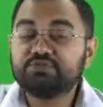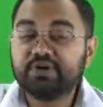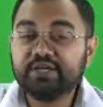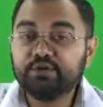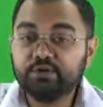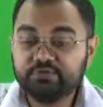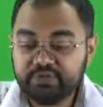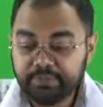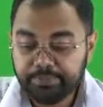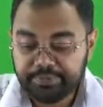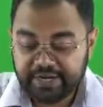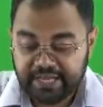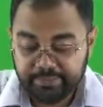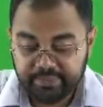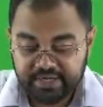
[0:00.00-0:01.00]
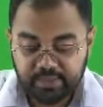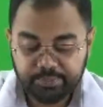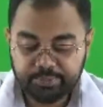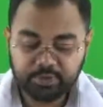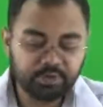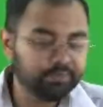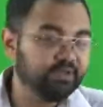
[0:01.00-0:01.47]
one of the primary
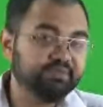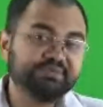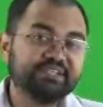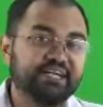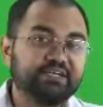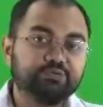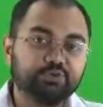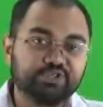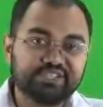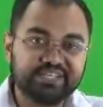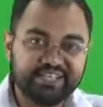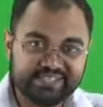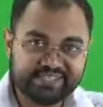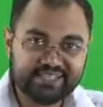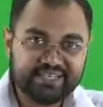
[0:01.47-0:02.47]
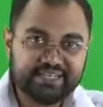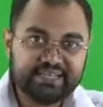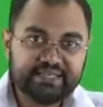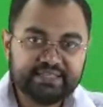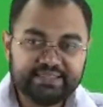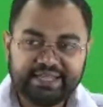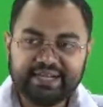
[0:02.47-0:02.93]
problems that was raised,
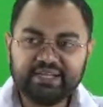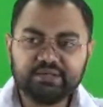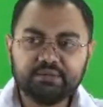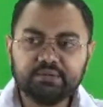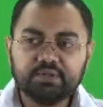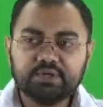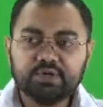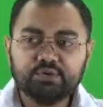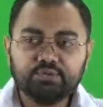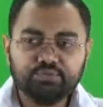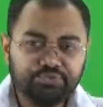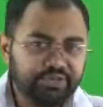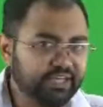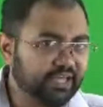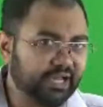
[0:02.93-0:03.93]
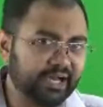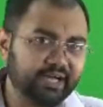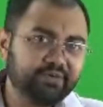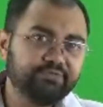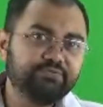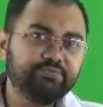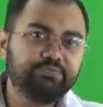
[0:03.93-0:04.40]
that we
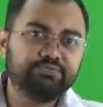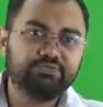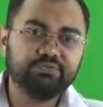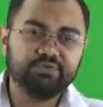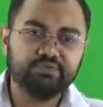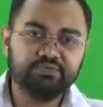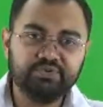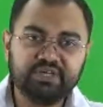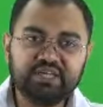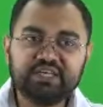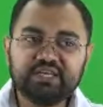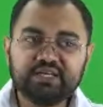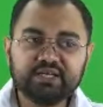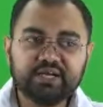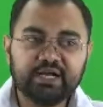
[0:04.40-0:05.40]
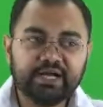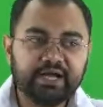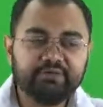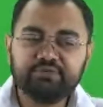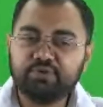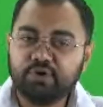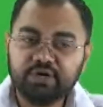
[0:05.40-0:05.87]
have we
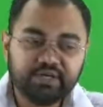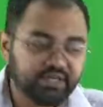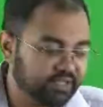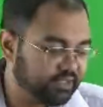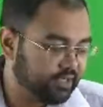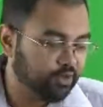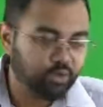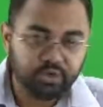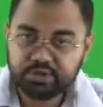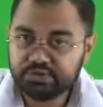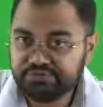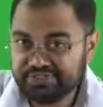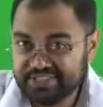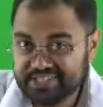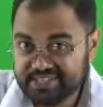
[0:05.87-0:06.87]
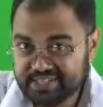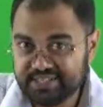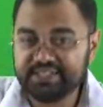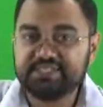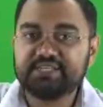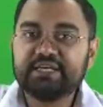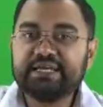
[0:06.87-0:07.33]
have not done a lot of
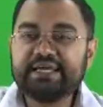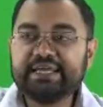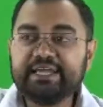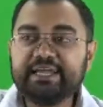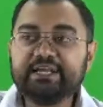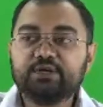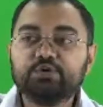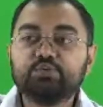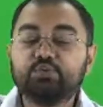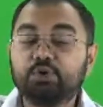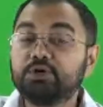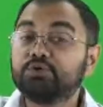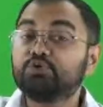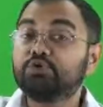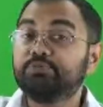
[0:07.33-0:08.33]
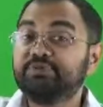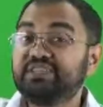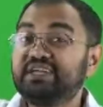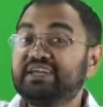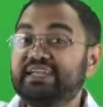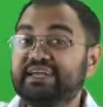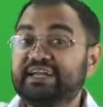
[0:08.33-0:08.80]
research into what could be
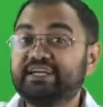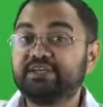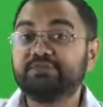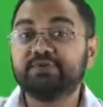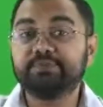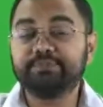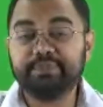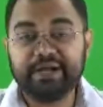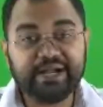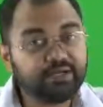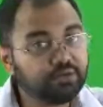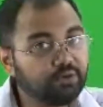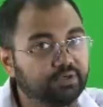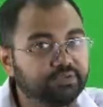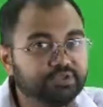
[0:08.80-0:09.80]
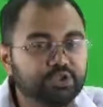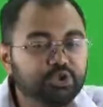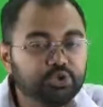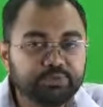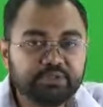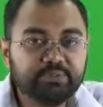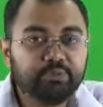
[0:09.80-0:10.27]
the negative impact on the
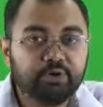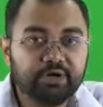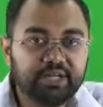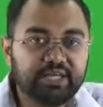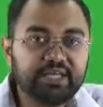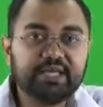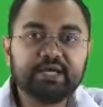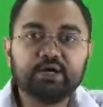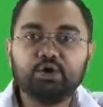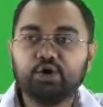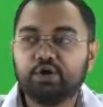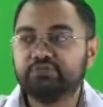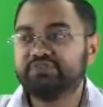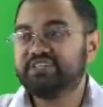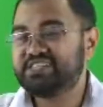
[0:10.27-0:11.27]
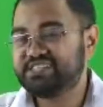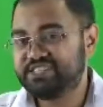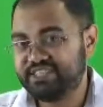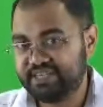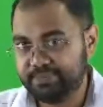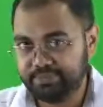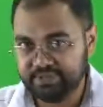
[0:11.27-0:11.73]
human body of this
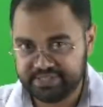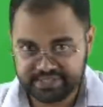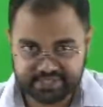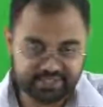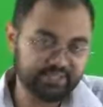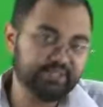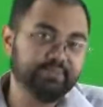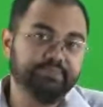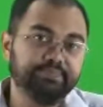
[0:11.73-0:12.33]
GM mustard.